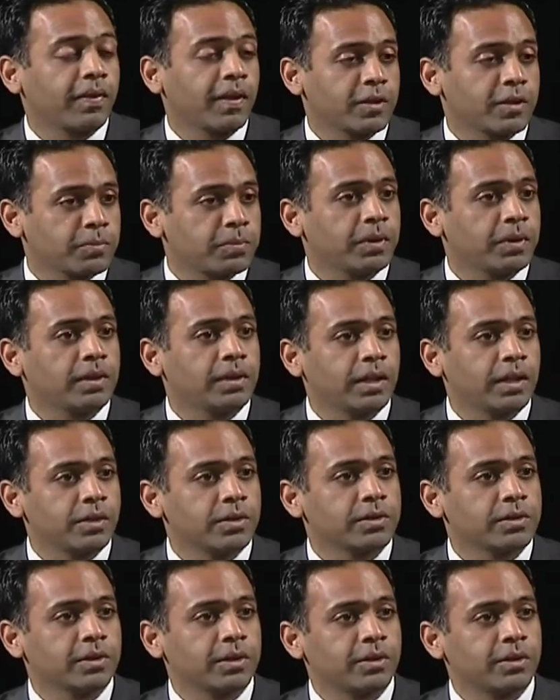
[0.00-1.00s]
that's put
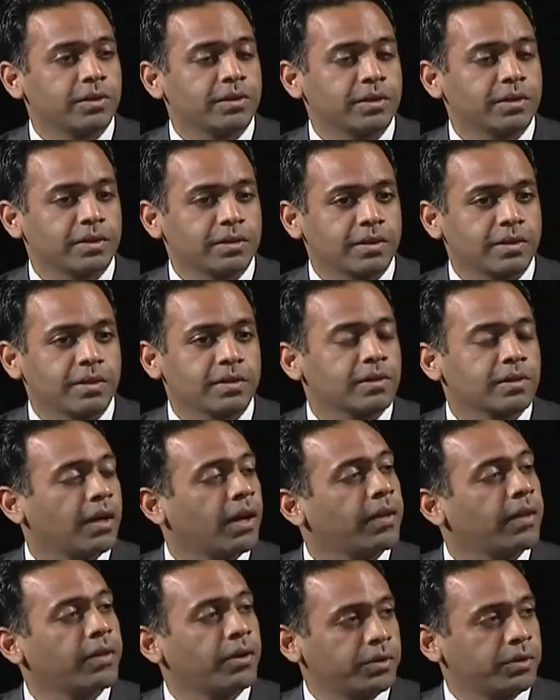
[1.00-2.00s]
legislators, in a sense,
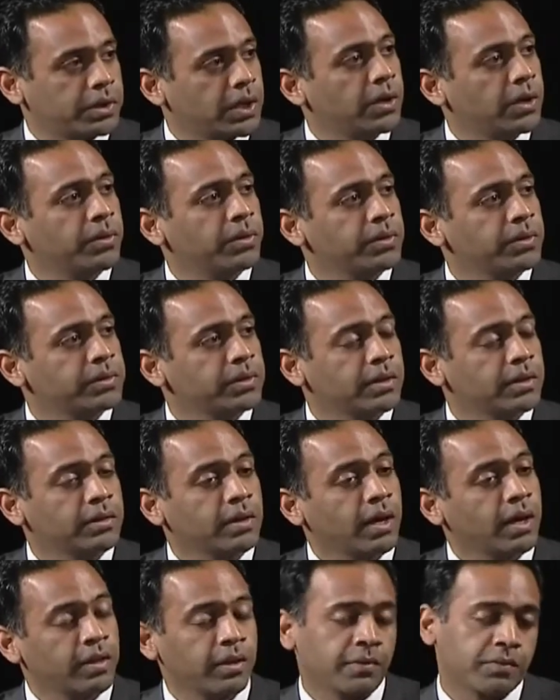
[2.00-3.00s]
on their toes.
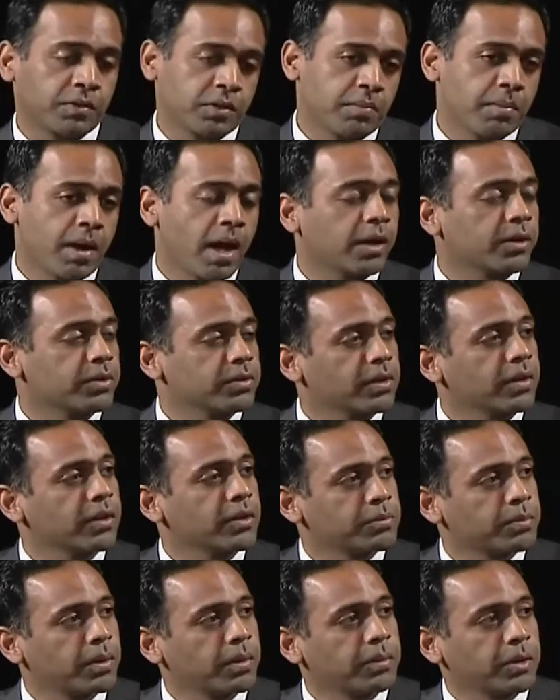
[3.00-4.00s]
And I think for democracy,
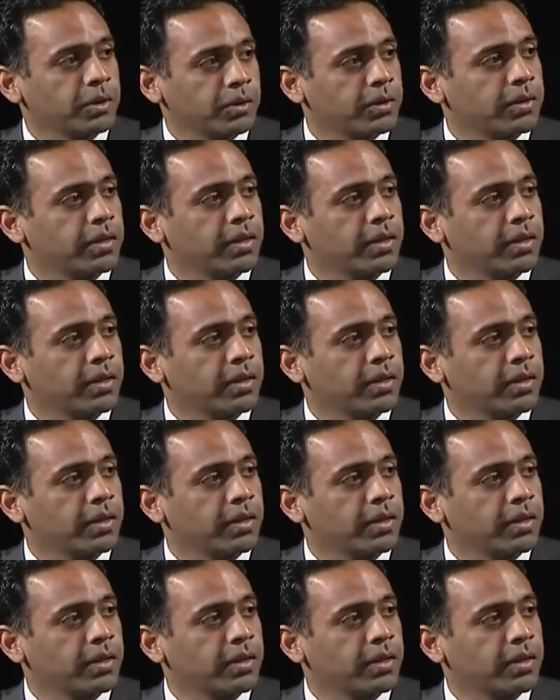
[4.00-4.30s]
that's probably a good